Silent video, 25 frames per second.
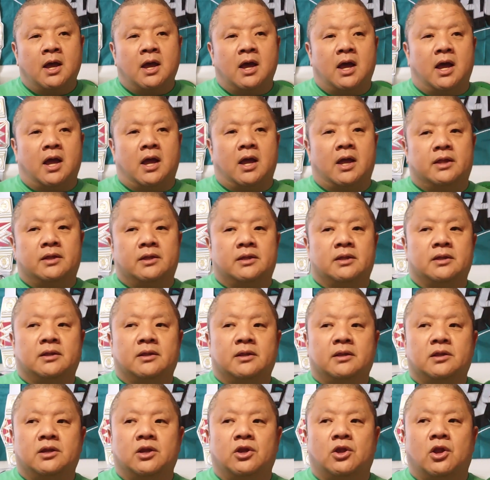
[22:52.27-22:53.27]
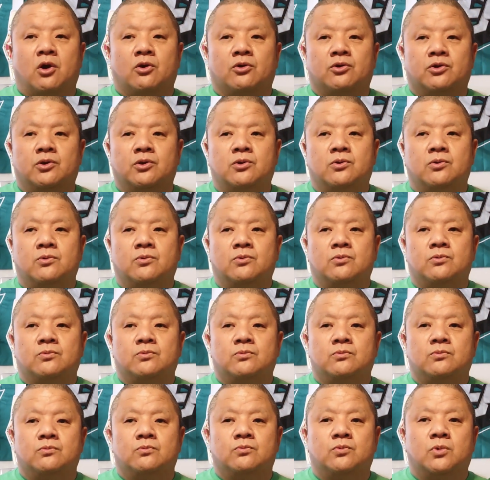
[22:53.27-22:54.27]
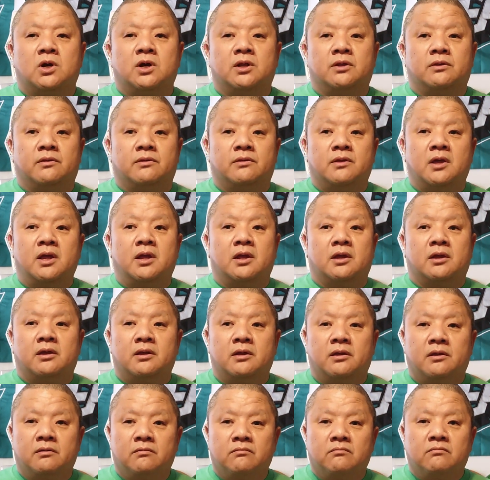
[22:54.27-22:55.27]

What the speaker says: and, you know, you would think